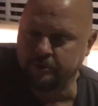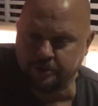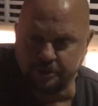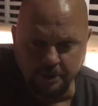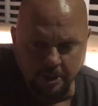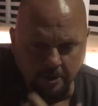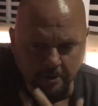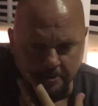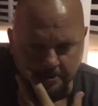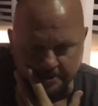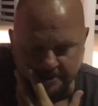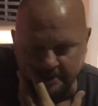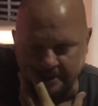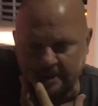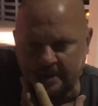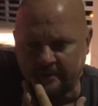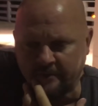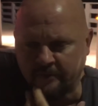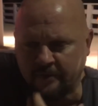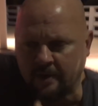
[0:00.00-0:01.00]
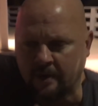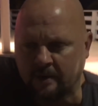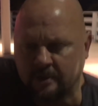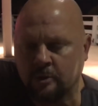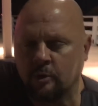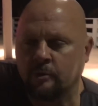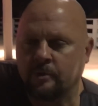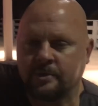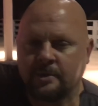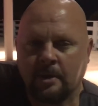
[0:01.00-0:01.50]
shows and everything. I'd
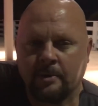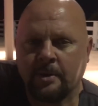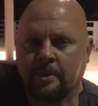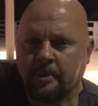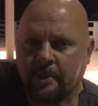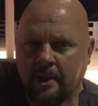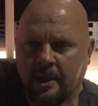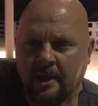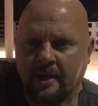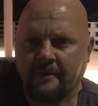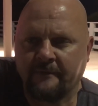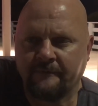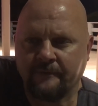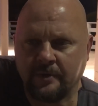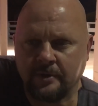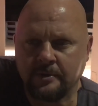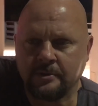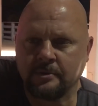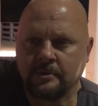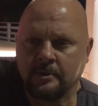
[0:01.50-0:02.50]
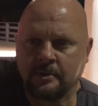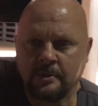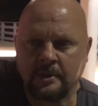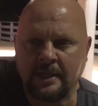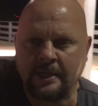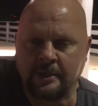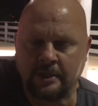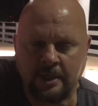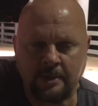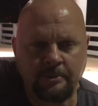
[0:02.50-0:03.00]
go to WWF and
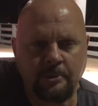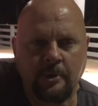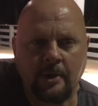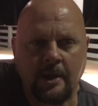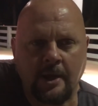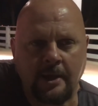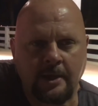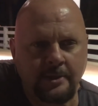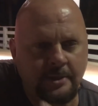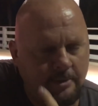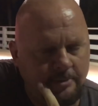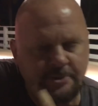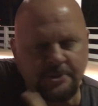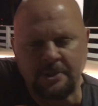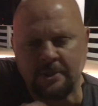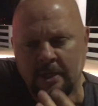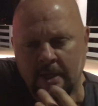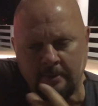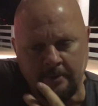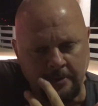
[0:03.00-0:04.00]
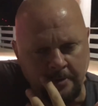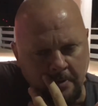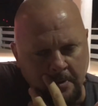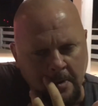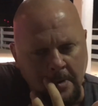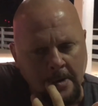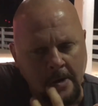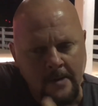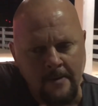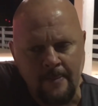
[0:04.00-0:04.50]
NWA, WCW,
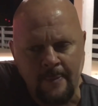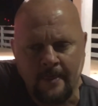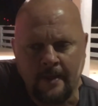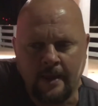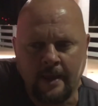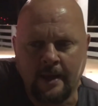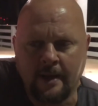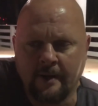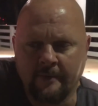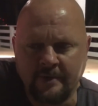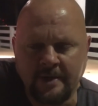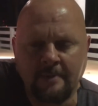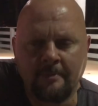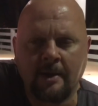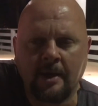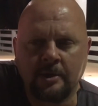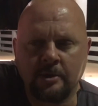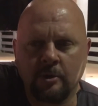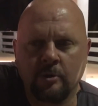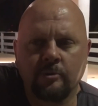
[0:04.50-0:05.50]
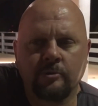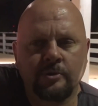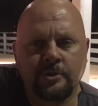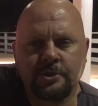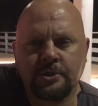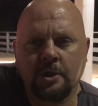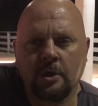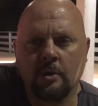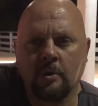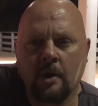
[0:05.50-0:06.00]
and every time I'd go to a
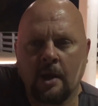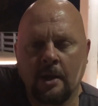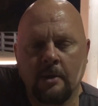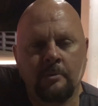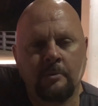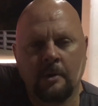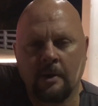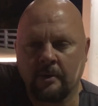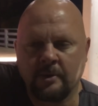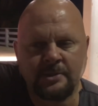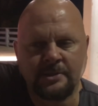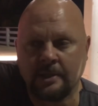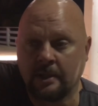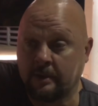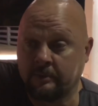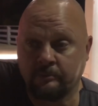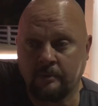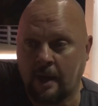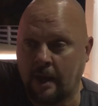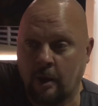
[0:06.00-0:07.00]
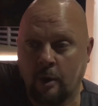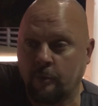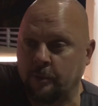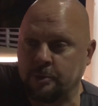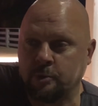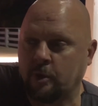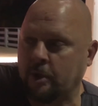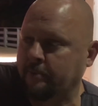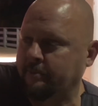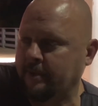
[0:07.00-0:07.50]
show, I always
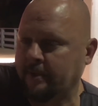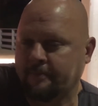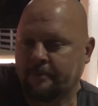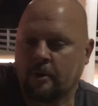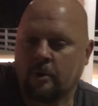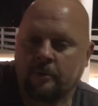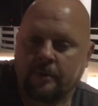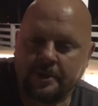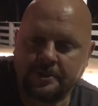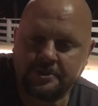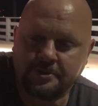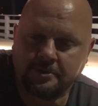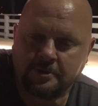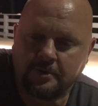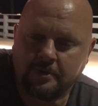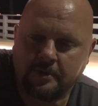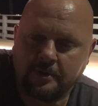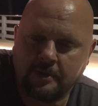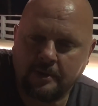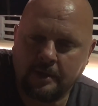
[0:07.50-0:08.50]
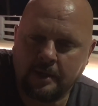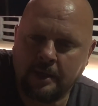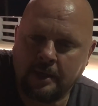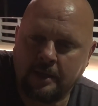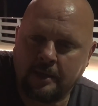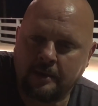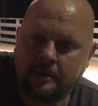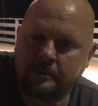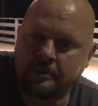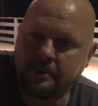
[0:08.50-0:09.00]
wanted to be a pro wrestler.
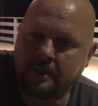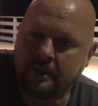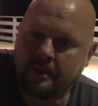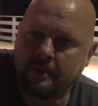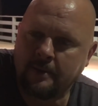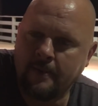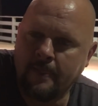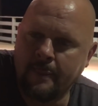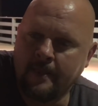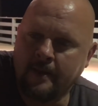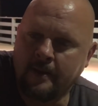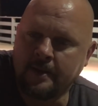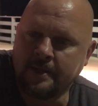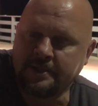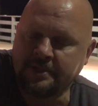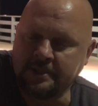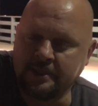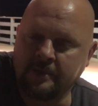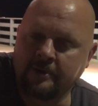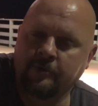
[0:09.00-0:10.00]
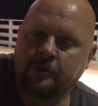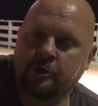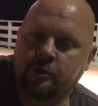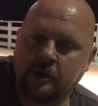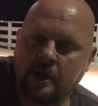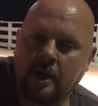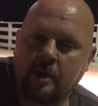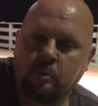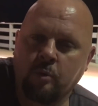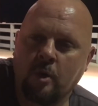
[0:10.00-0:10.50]
And it was like sitting in the
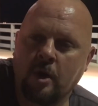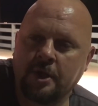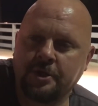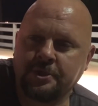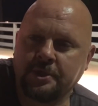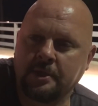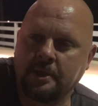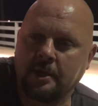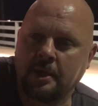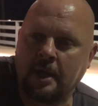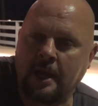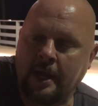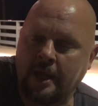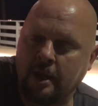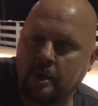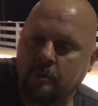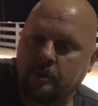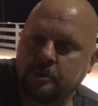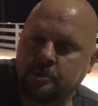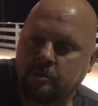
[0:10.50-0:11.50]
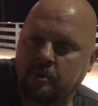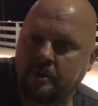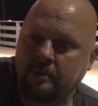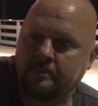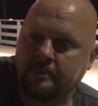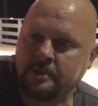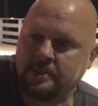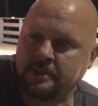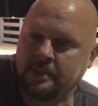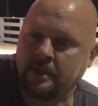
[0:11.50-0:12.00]
crowd watching. I always wanted
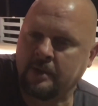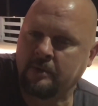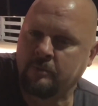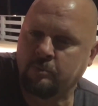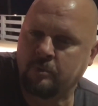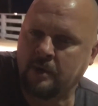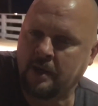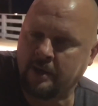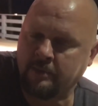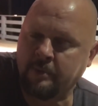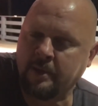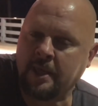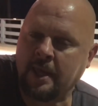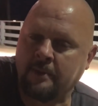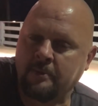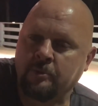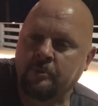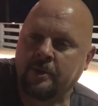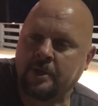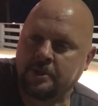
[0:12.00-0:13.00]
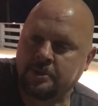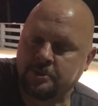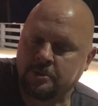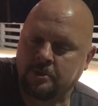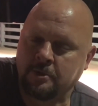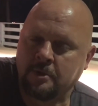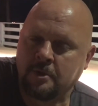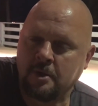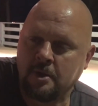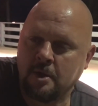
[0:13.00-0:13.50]
to say, when I became a
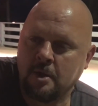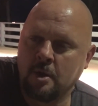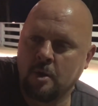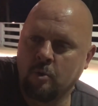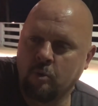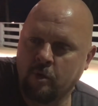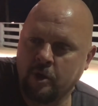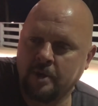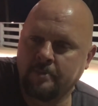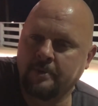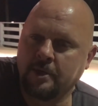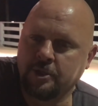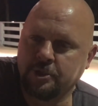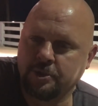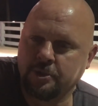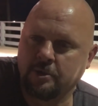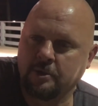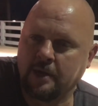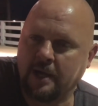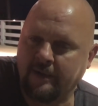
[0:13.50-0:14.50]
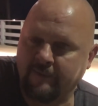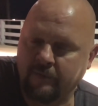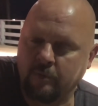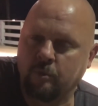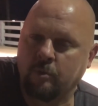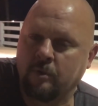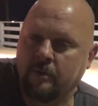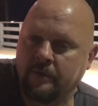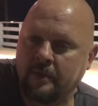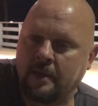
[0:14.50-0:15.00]
wrestler, wanted to make sure
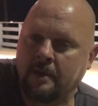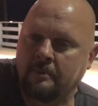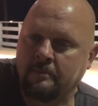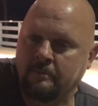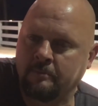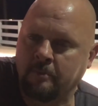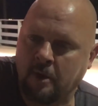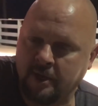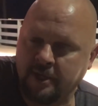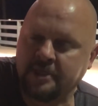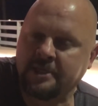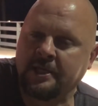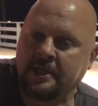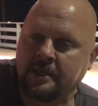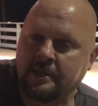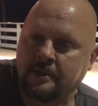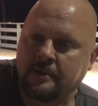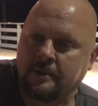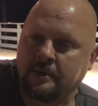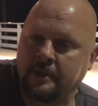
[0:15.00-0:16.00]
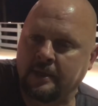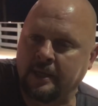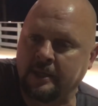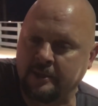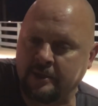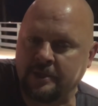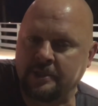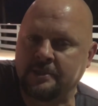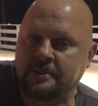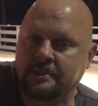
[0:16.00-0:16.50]
everyone that bought a ticket, at
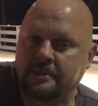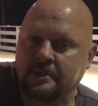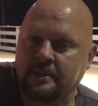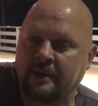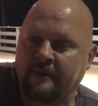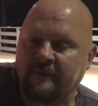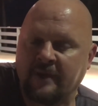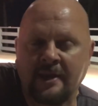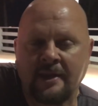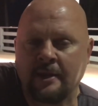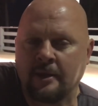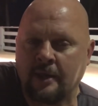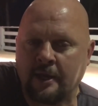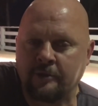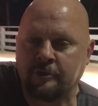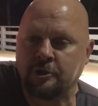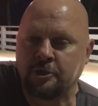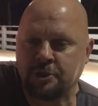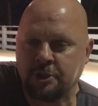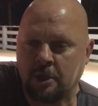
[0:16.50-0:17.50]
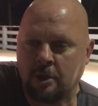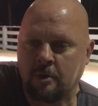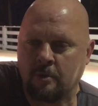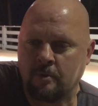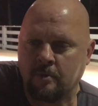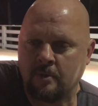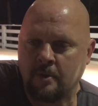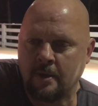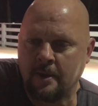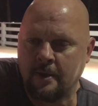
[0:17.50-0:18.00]
least if they didn't like the show,